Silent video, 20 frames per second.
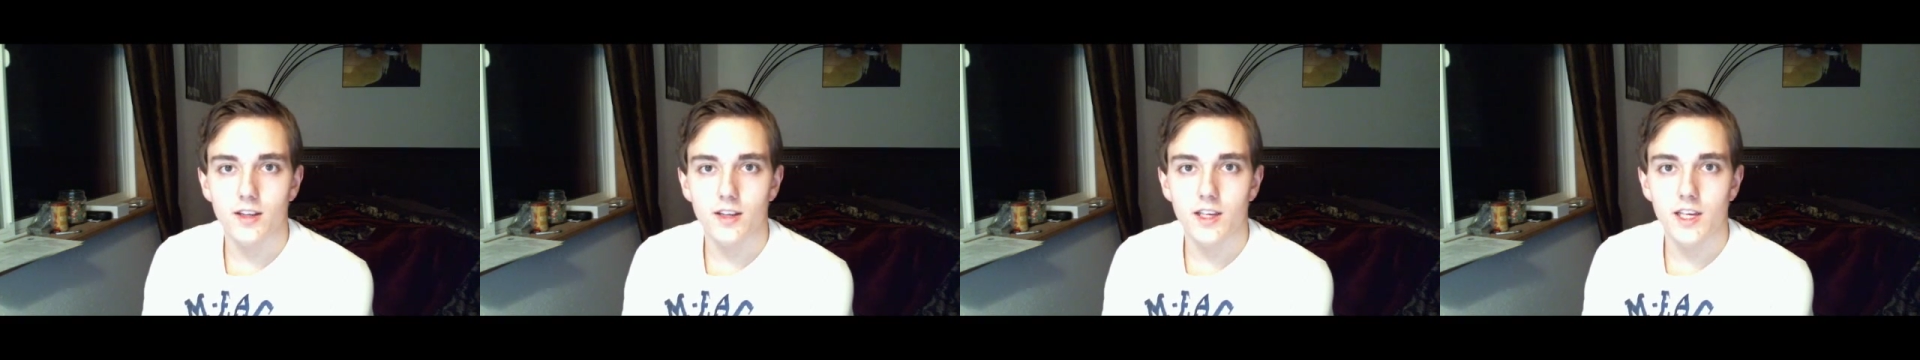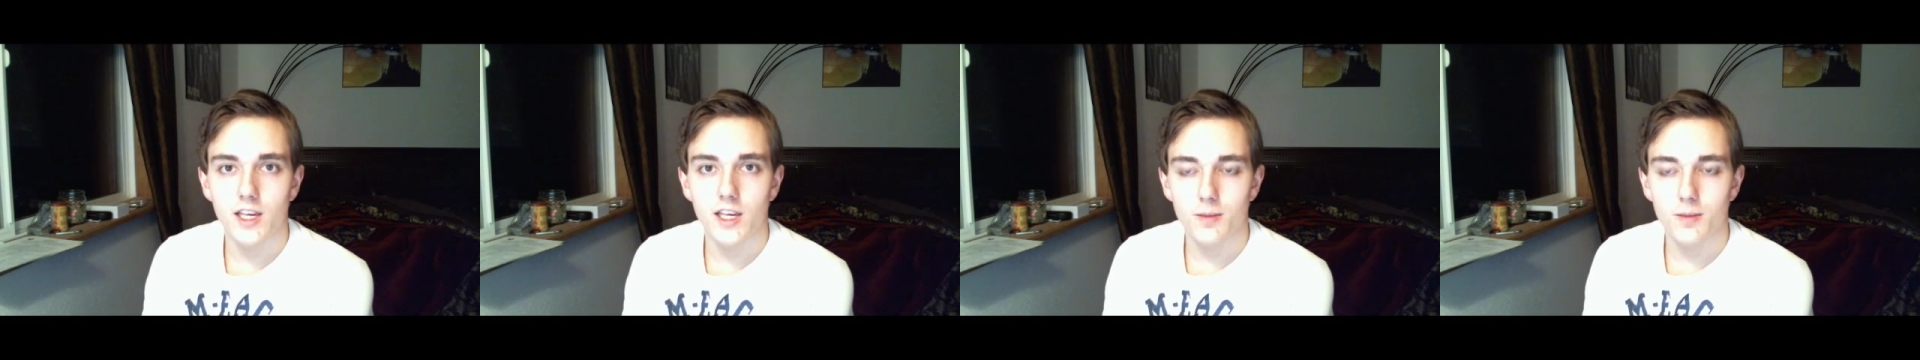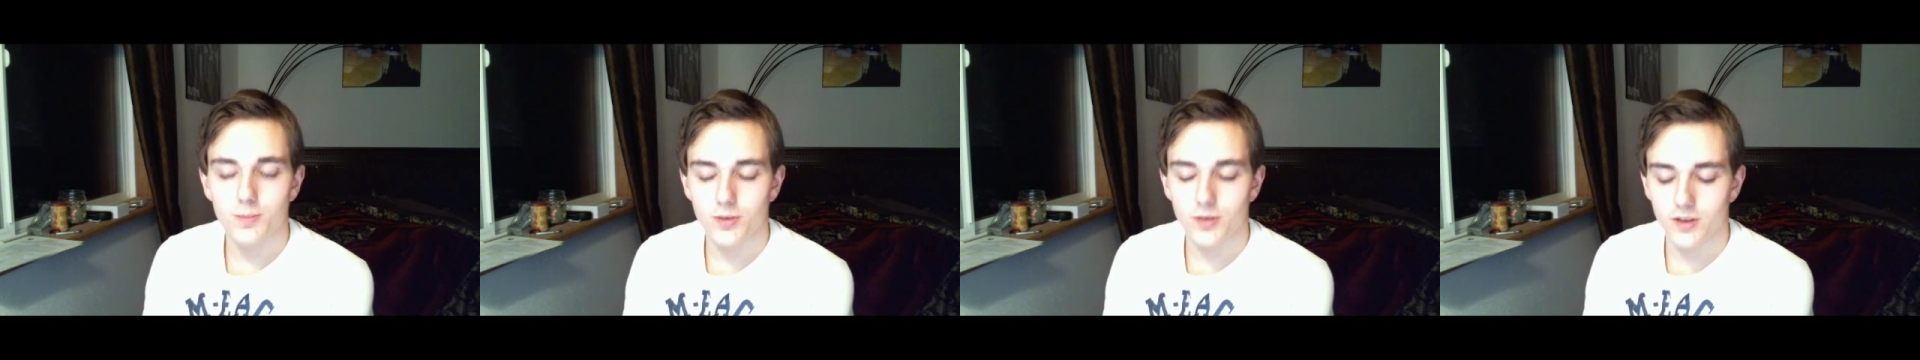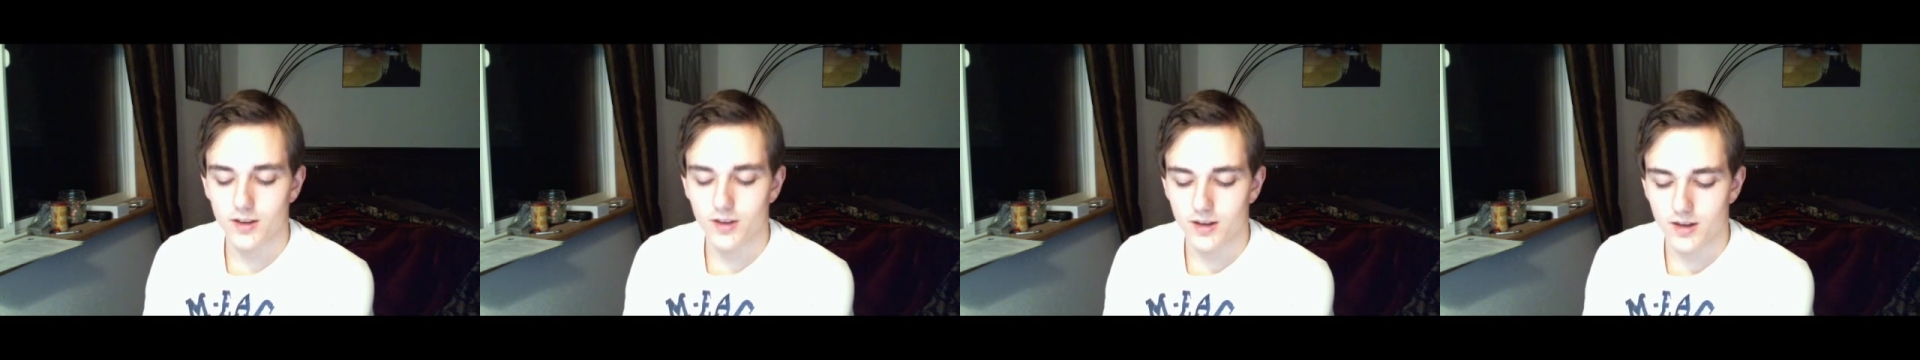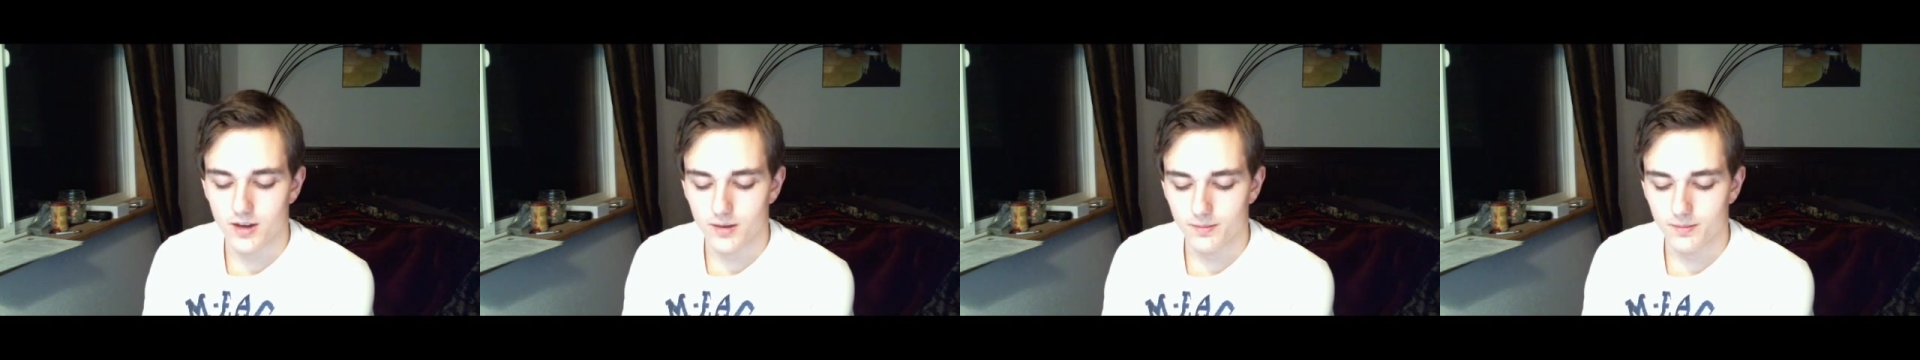to keep
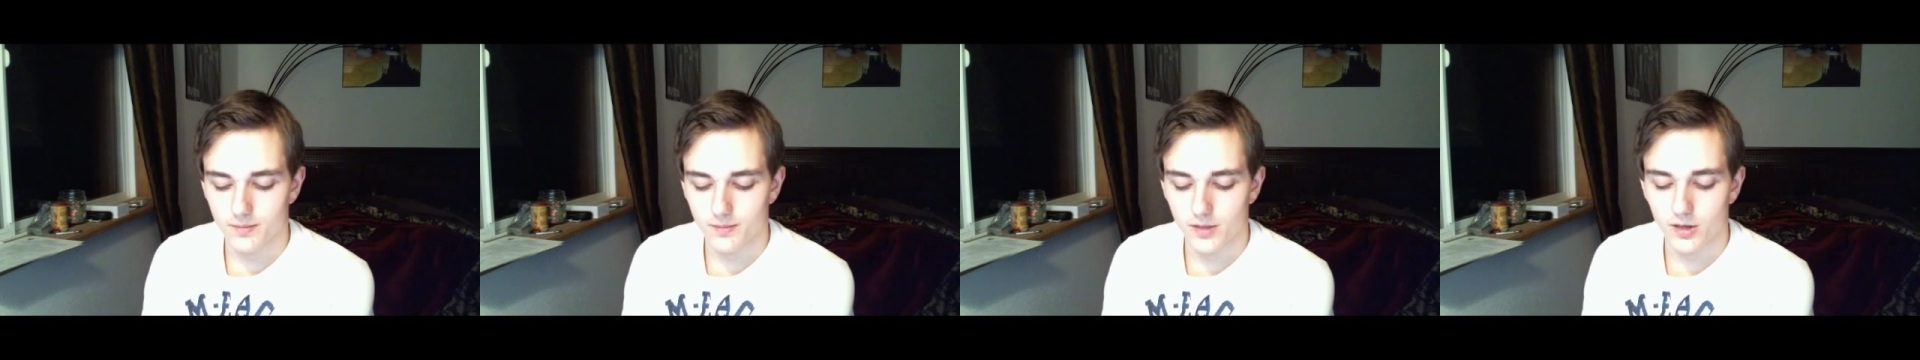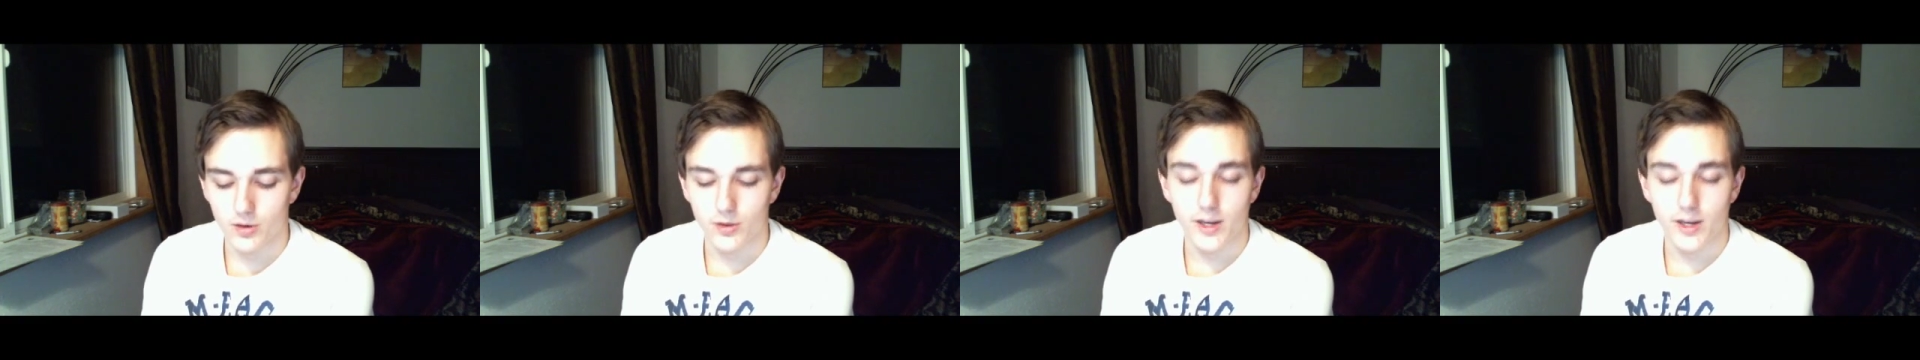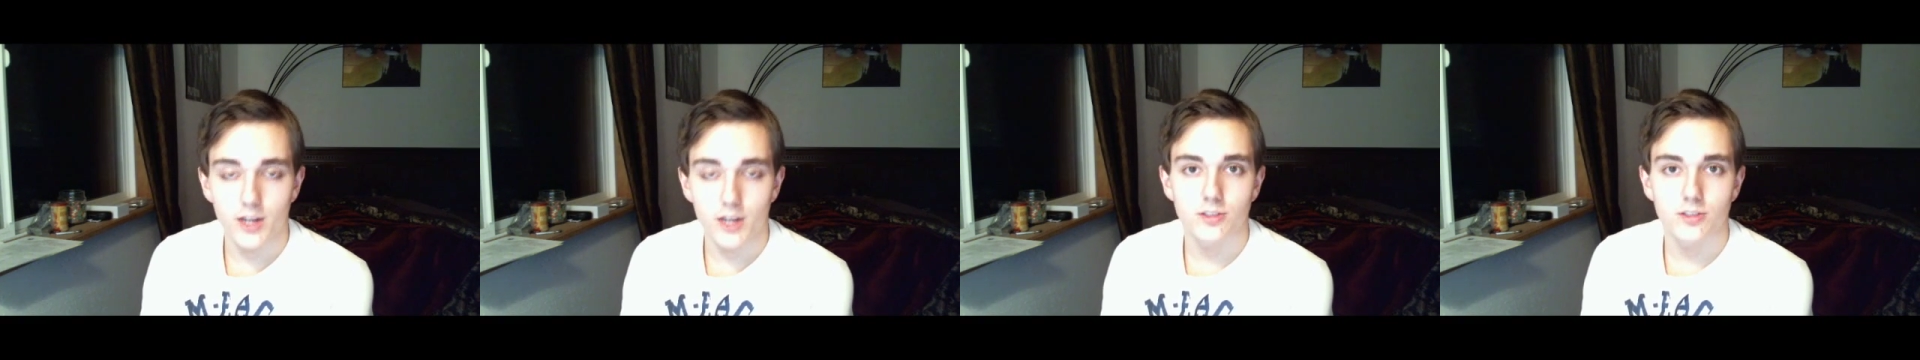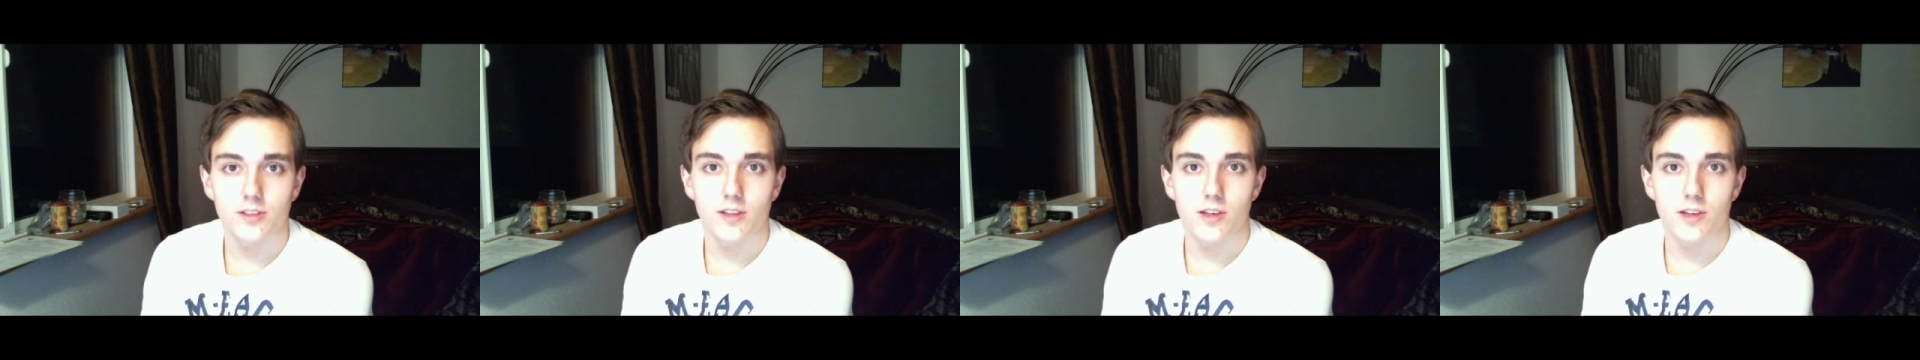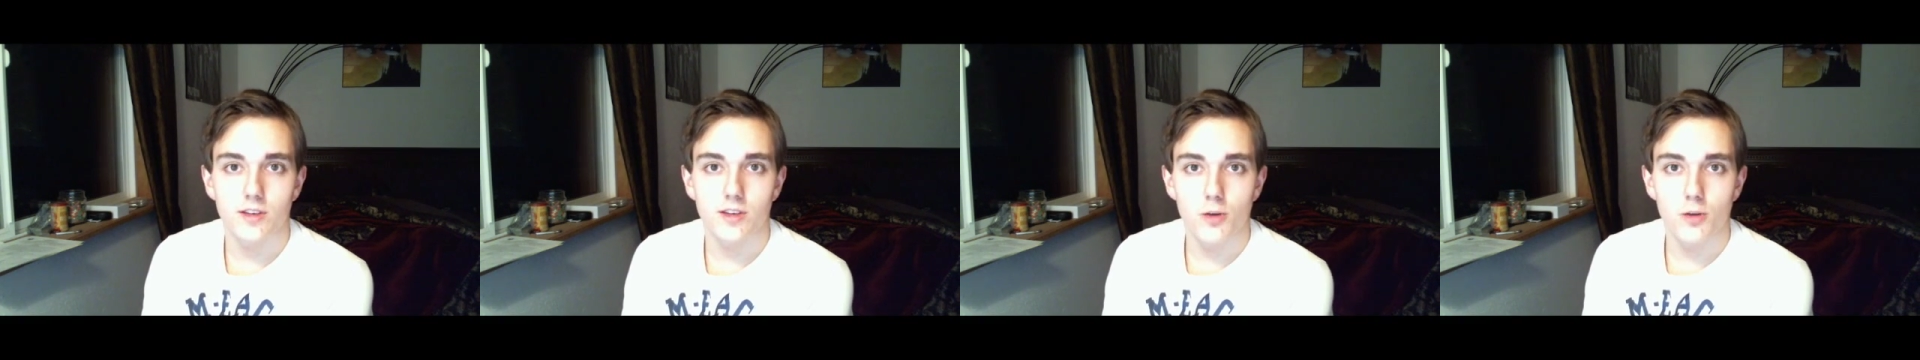
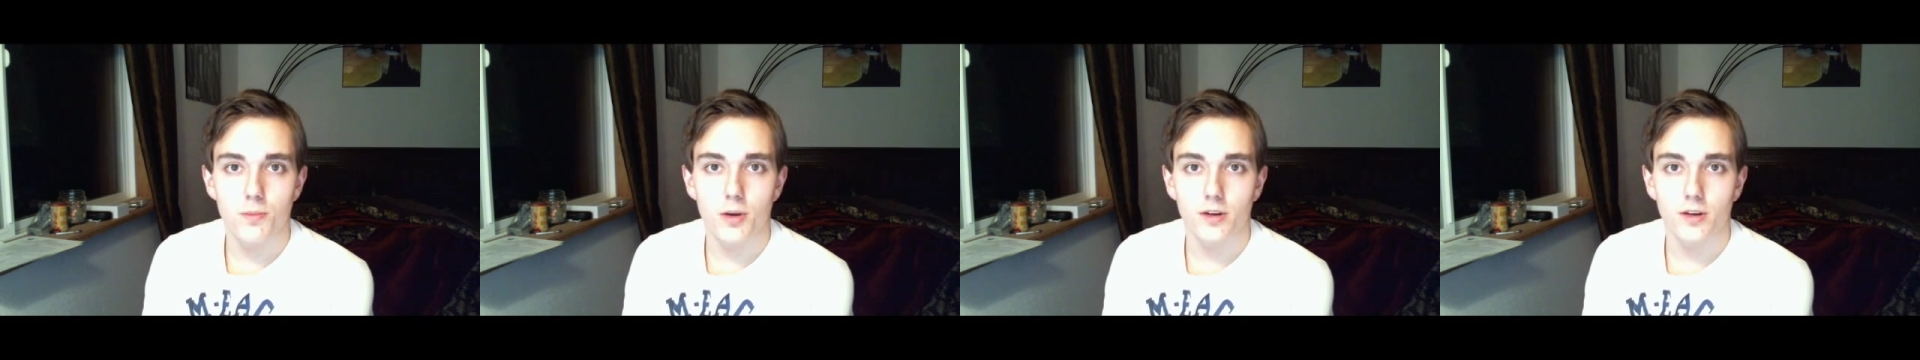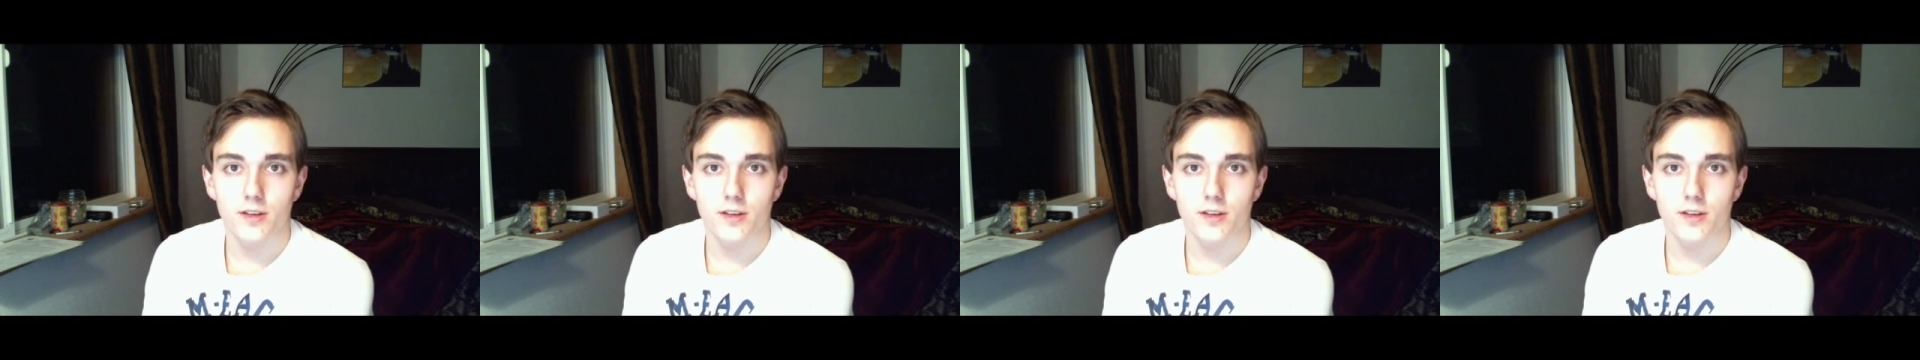nations that don't